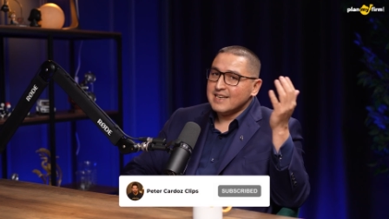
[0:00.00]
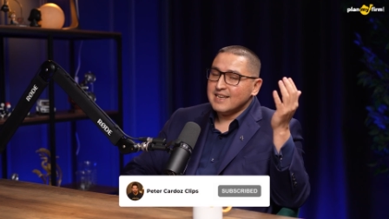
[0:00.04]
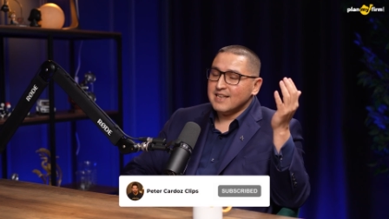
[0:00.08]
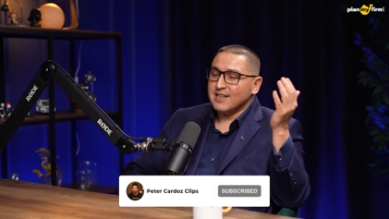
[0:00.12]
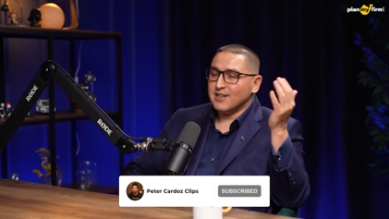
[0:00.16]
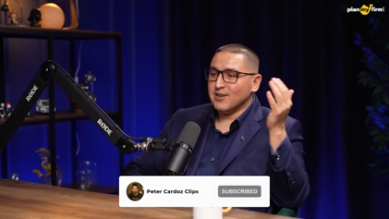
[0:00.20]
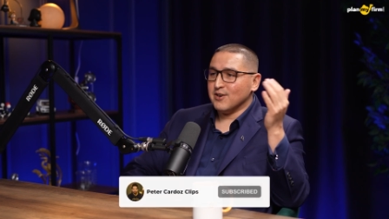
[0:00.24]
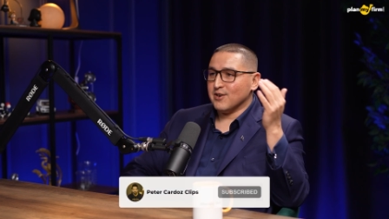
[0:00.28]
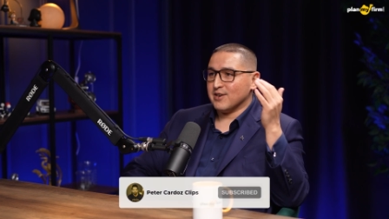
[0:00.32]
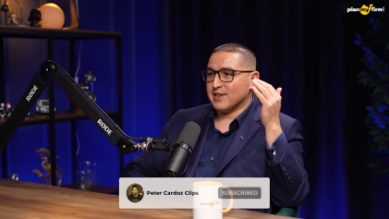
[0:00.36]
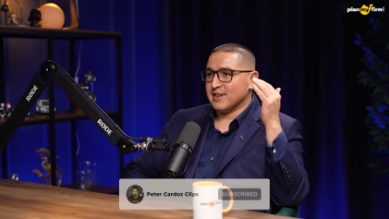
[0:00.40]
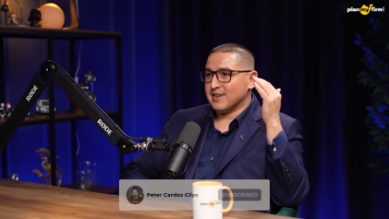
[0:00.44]

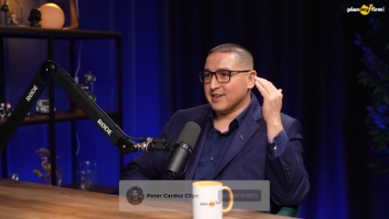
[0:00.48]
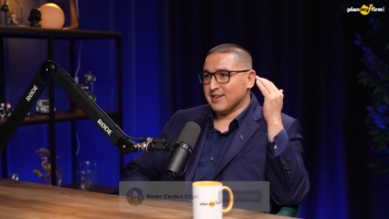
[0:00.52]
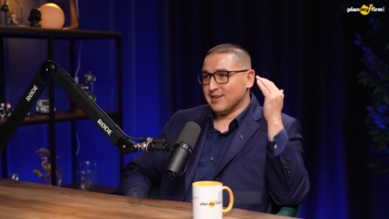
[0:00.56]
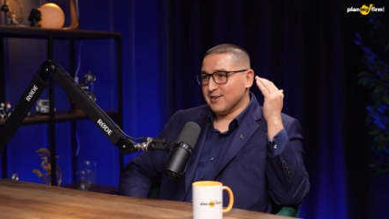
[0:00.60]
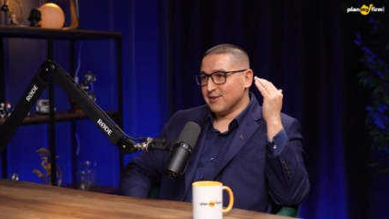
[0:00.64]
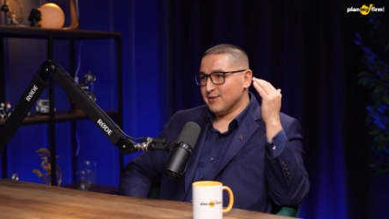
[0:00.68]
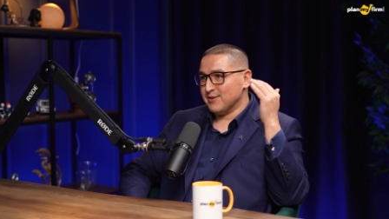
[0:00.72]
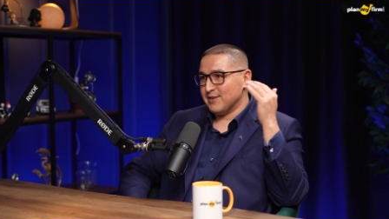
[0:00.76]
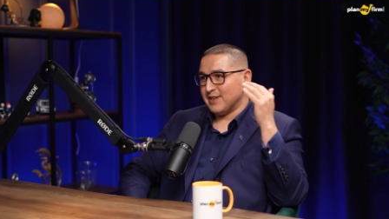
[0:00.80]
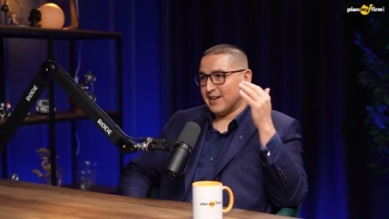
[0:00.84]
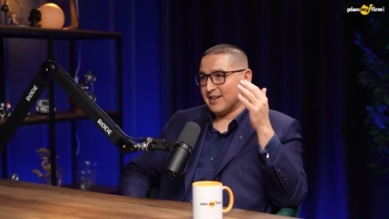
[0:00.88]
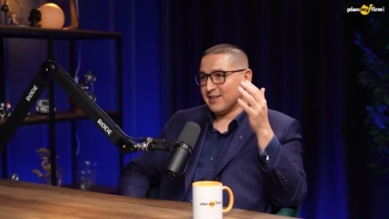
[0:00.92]
look,
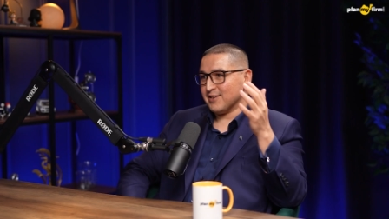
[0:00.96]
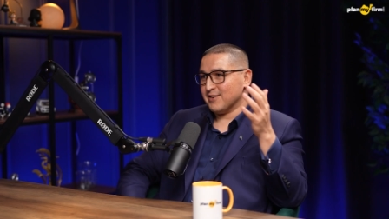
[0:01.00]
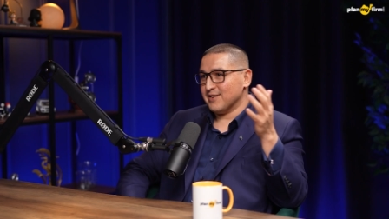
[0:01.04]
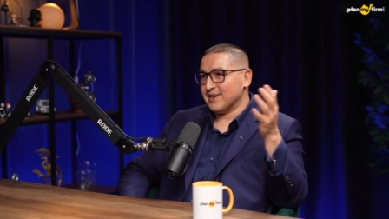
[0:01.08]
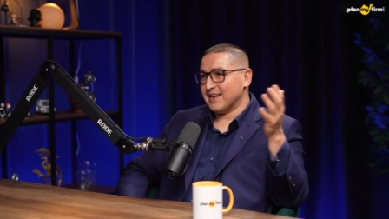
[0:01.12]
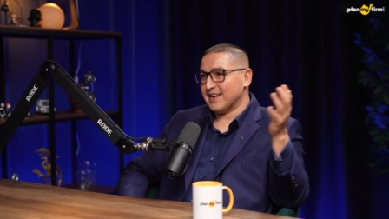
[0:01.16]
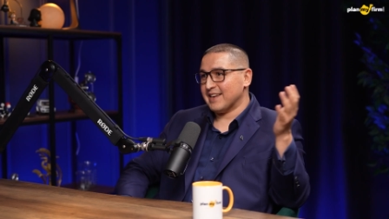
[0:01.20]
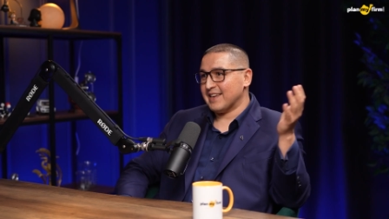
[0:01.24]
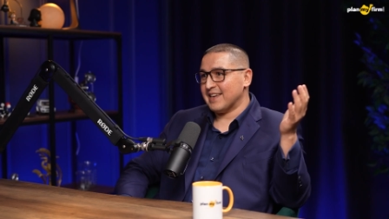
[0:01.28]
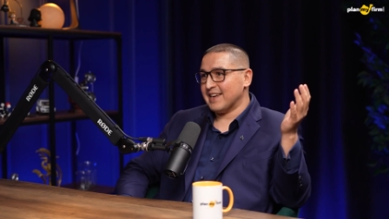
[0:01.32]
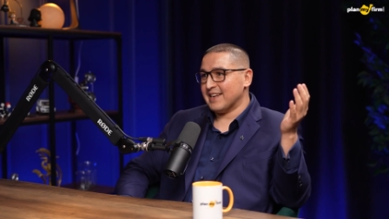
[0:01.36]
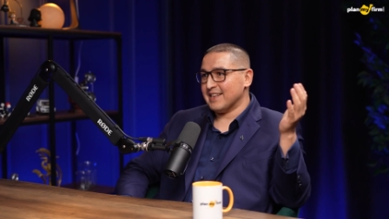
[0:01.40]
you're not going
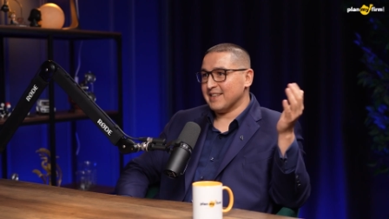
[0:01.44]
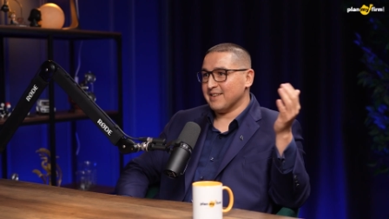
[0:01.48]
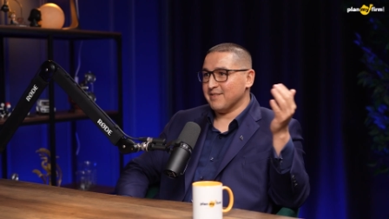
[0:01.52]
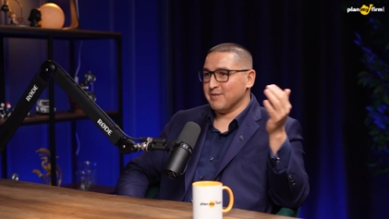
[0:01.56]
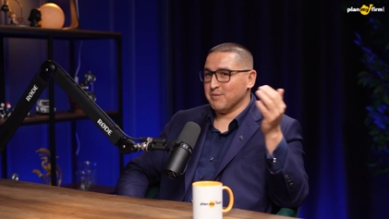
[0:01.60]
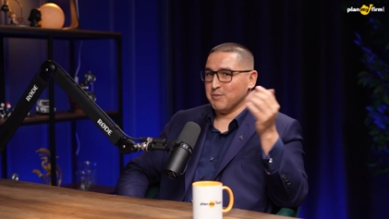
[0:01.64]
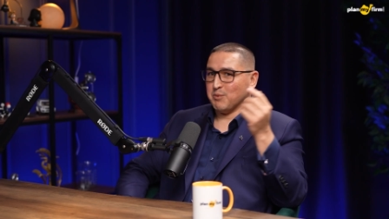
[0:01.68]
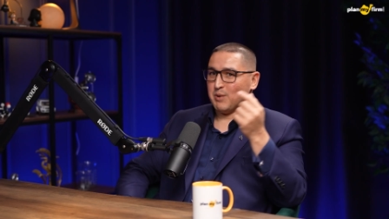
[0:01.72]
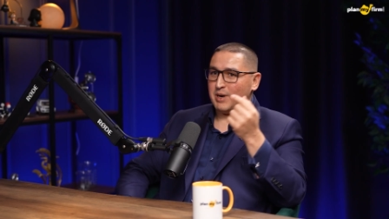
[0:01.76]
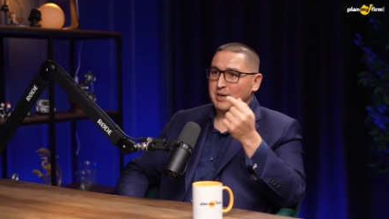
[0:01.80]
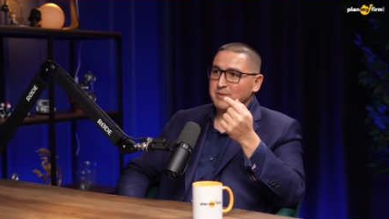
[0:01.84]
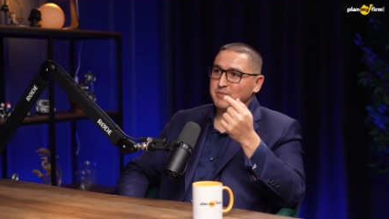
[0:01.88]
to get
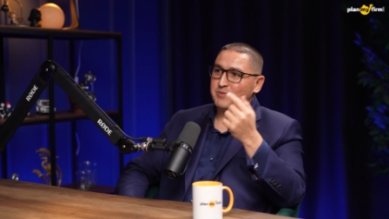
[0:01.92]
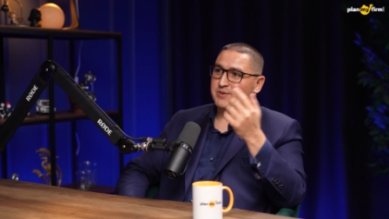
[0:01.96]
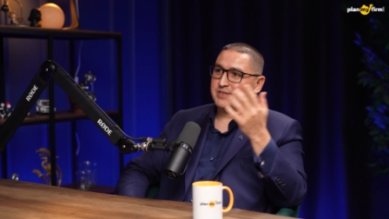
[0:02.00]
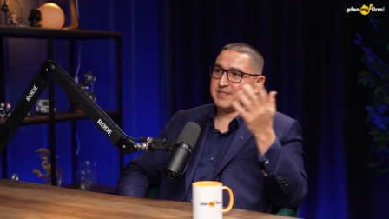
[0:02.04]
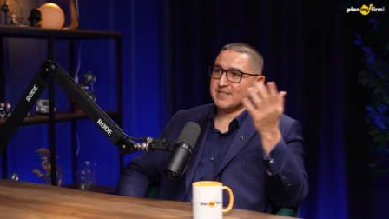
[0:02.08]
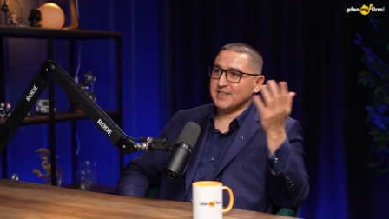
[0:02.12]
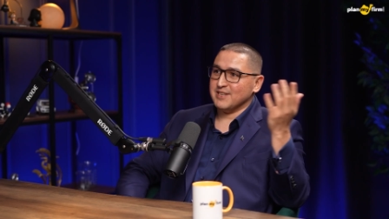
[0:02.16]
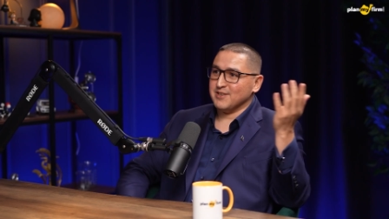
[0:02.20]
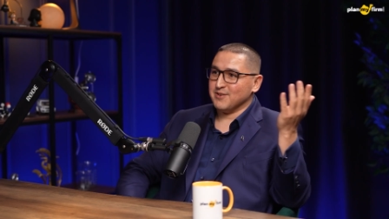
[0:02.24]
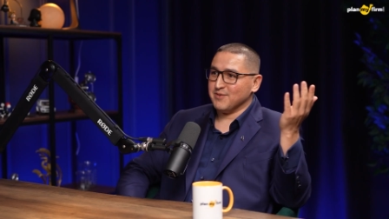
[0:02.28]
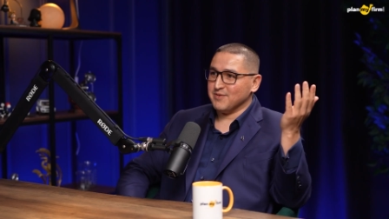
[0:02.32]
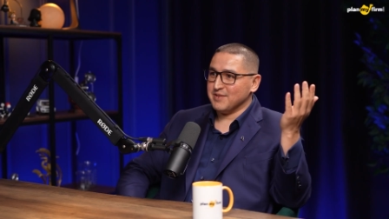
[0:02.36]

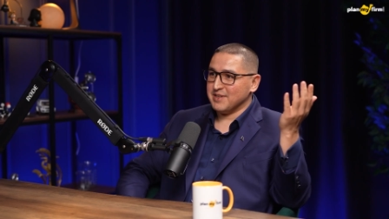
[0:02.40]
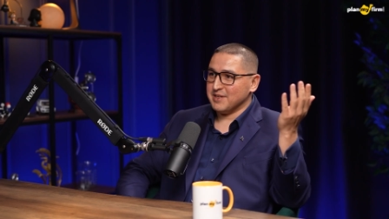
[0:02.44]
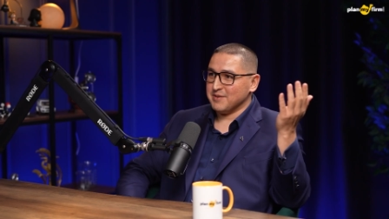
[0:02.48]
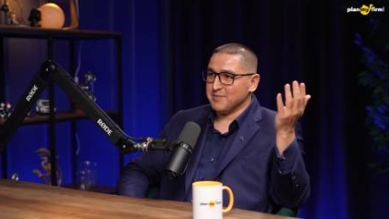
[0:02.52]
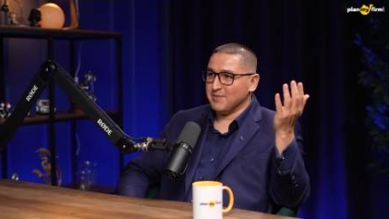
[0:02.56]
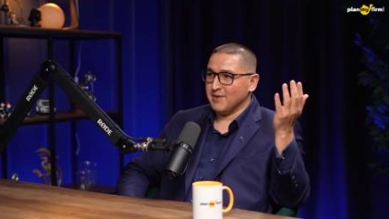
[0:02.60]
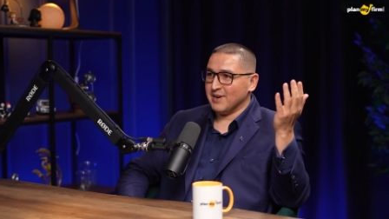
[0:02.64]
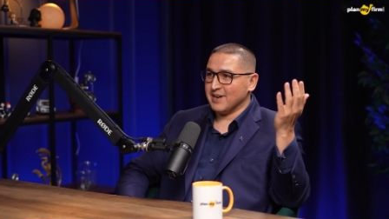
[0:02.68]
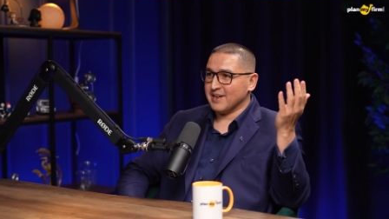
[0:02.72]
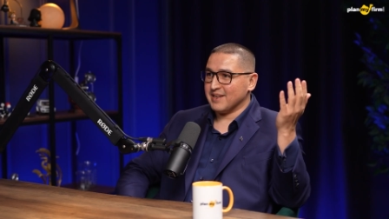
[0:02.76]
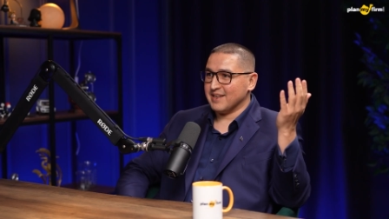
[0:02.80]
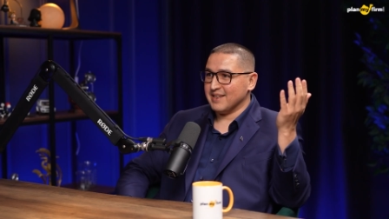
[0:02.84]
1% of that
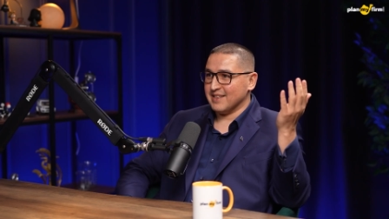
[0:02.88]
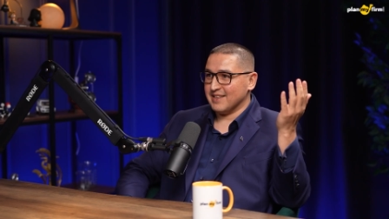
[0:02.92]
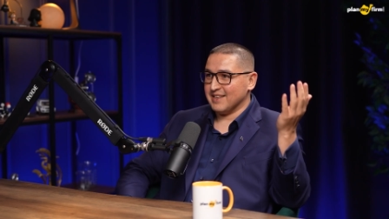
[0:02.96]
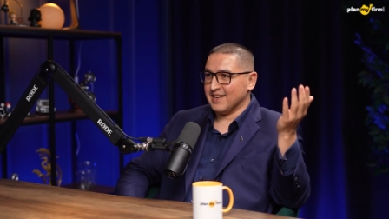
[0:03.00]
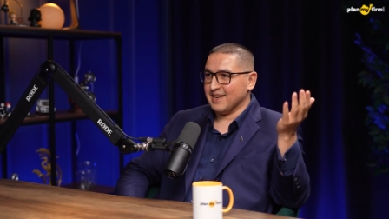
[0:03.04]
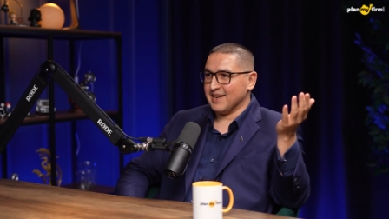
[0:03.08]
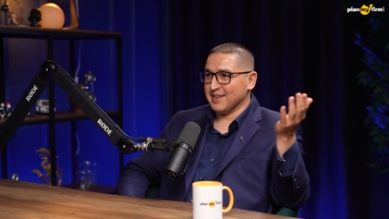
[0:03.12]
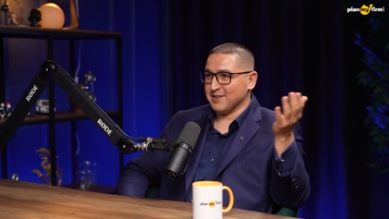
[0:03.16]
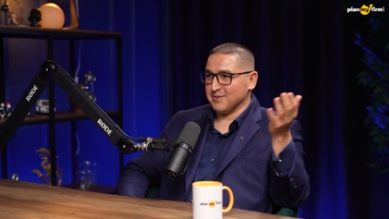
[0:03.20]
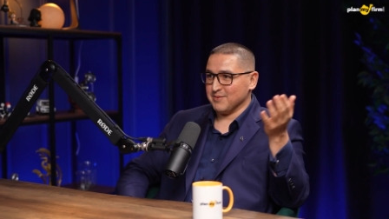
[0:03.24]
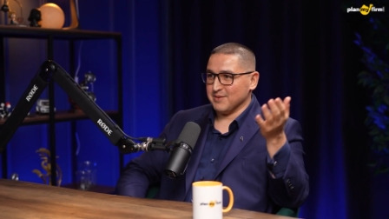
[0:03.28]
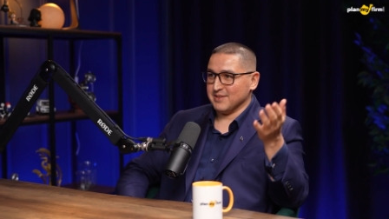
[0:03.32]
market
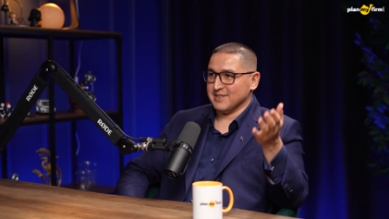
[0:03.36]
yet.